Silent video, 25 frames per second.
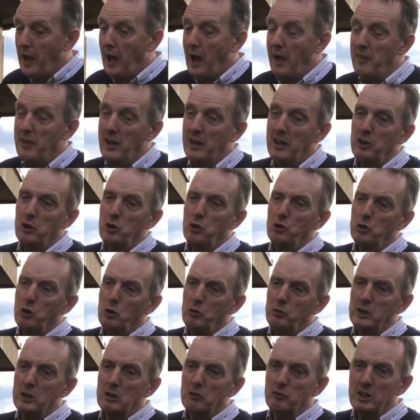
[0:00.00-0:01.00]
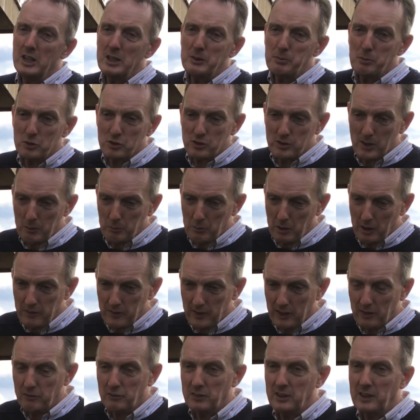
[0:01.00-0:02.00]
And then you do need a reasonable summer, I
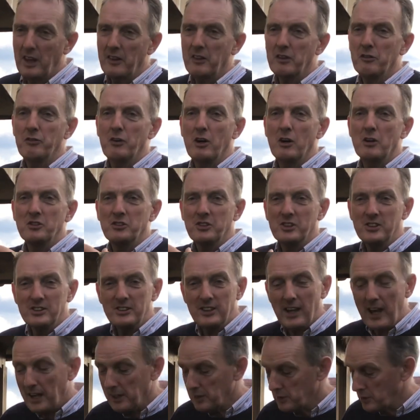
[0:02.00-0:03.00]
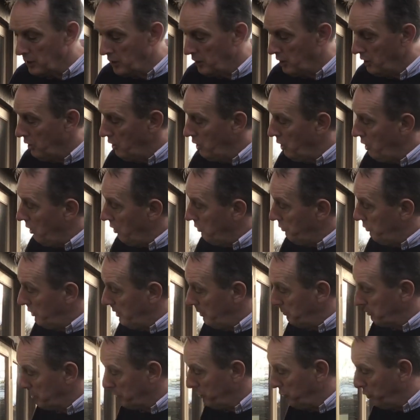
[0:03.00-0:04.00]
think, to get the flowers to set, for
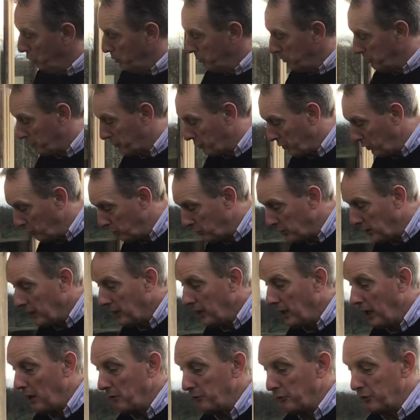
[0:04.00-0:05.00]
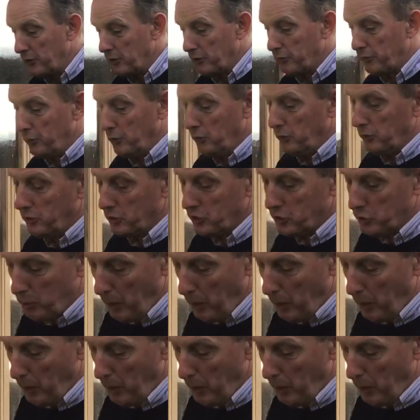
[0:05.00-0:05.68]
them to form the fruit and for the fruit to